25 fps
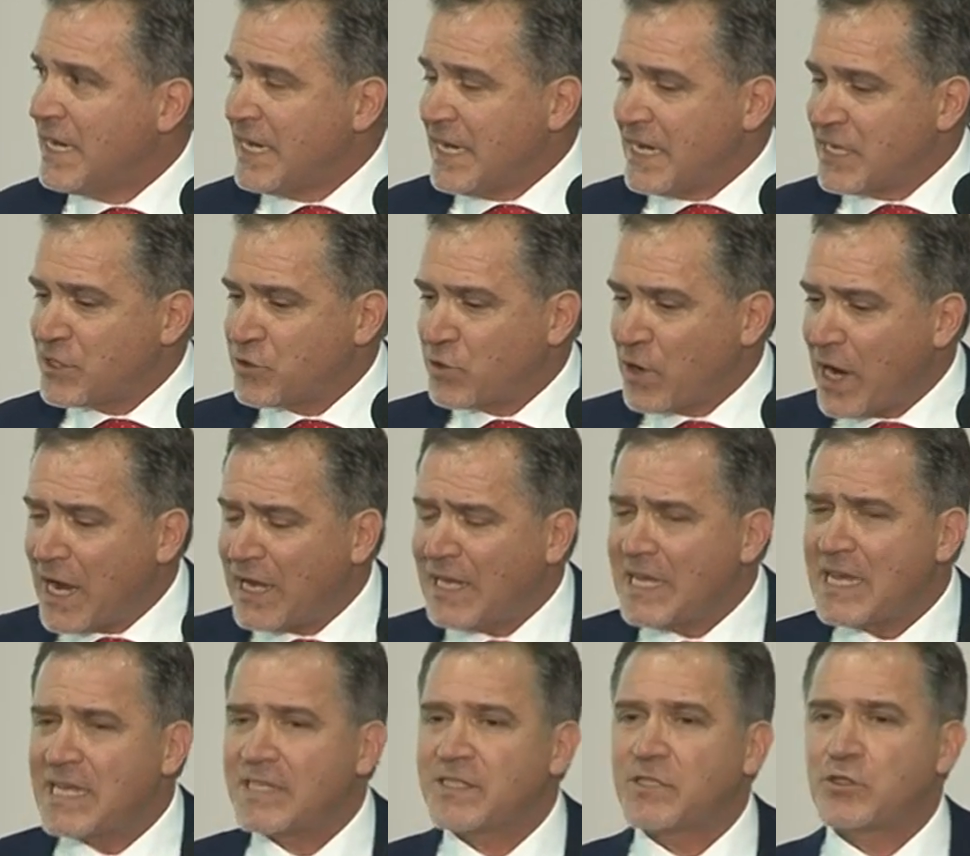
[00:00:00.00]

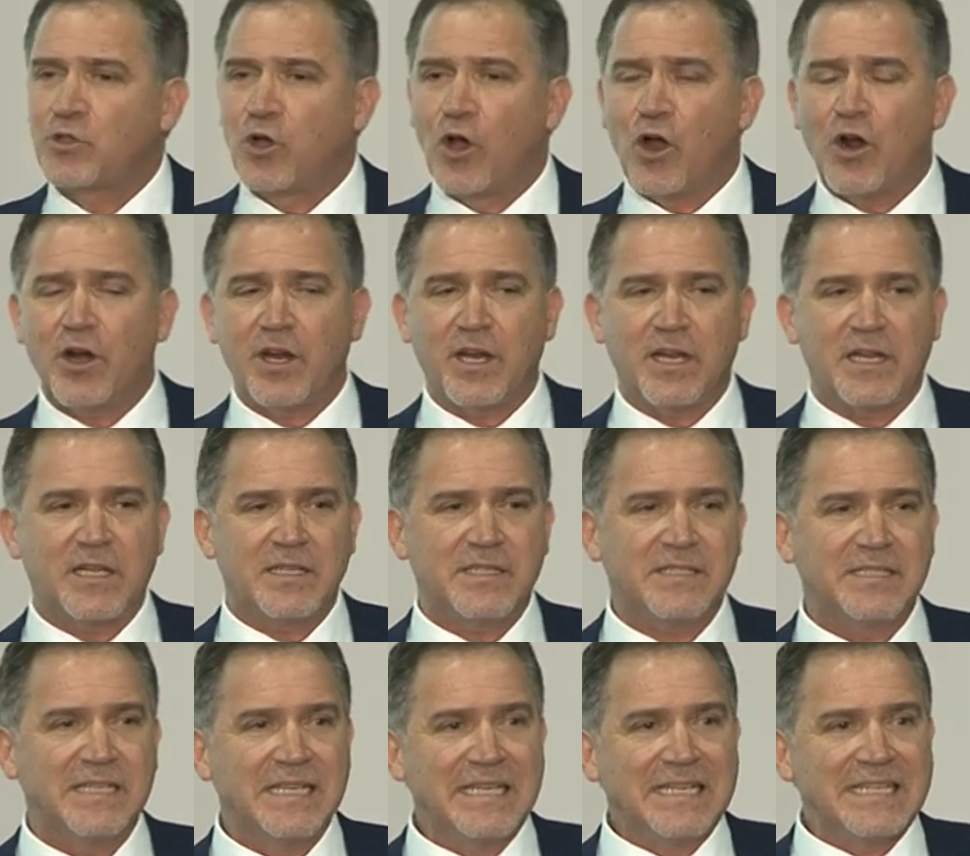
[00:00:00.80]
Israeli
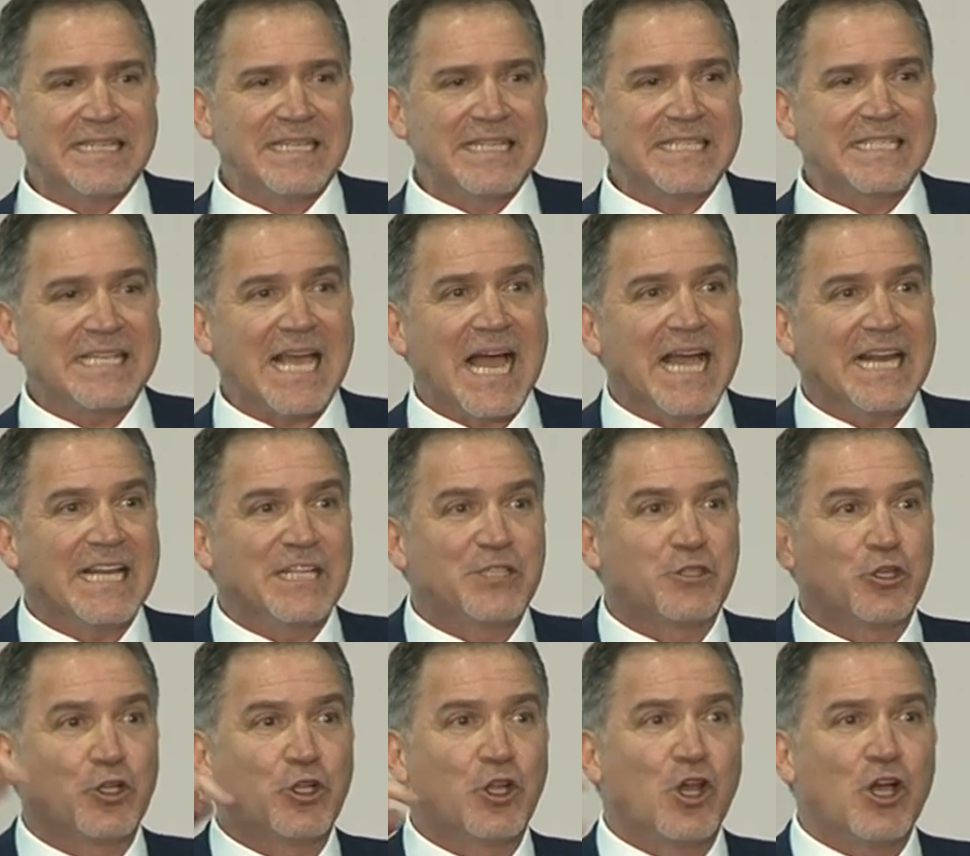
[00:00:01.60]
historians
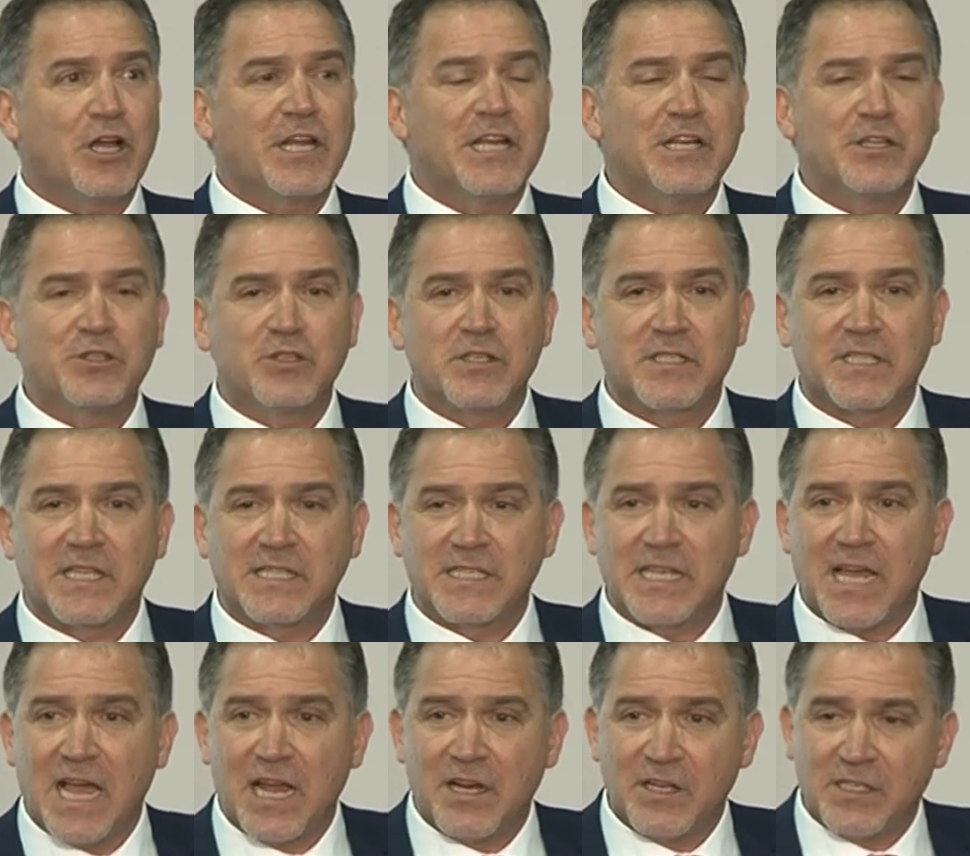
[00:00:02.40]
decided to look into the
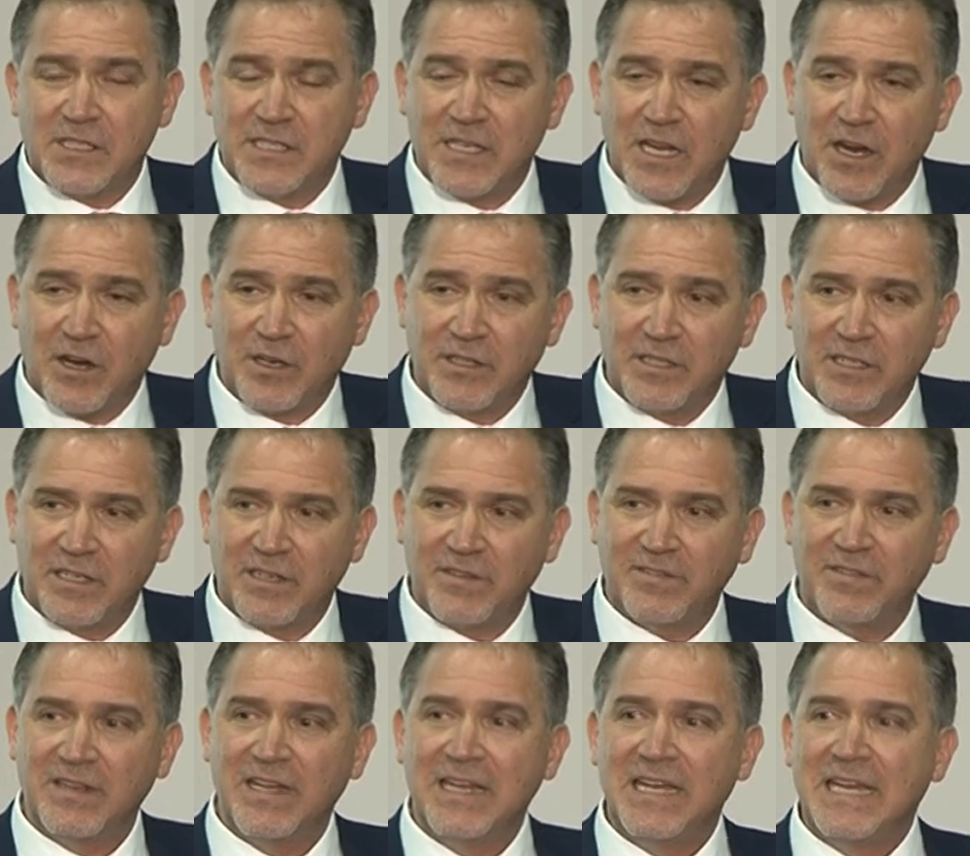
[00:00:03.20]
Zionist
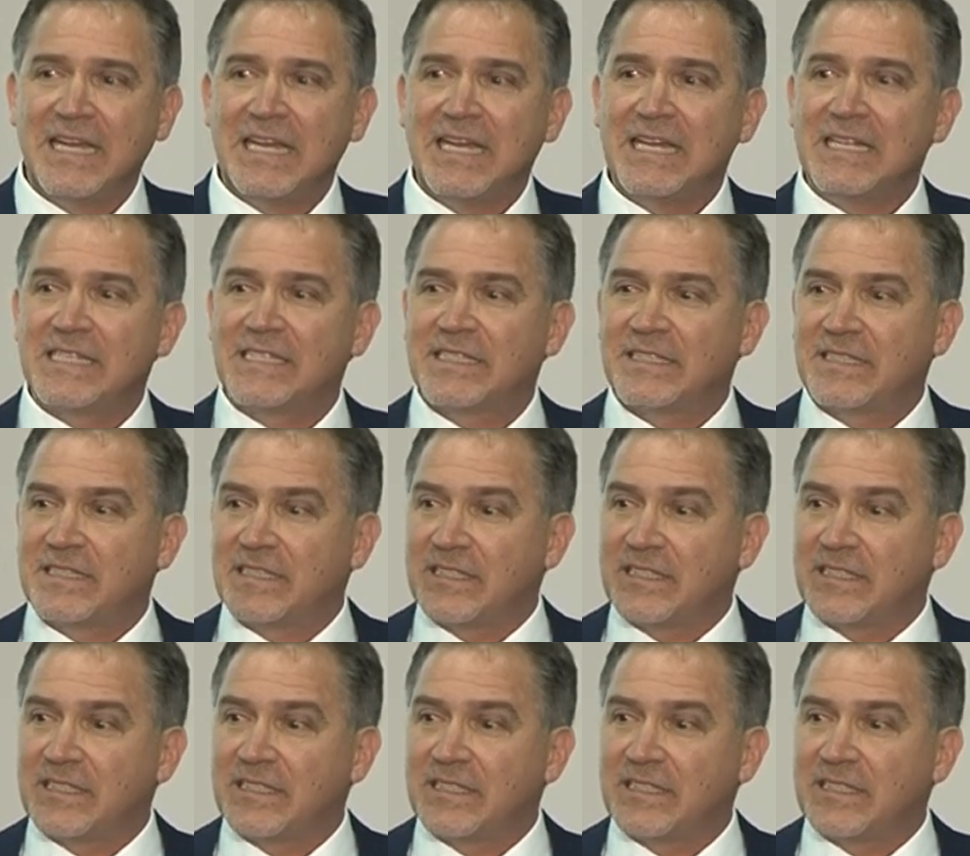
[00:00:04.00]
narrative and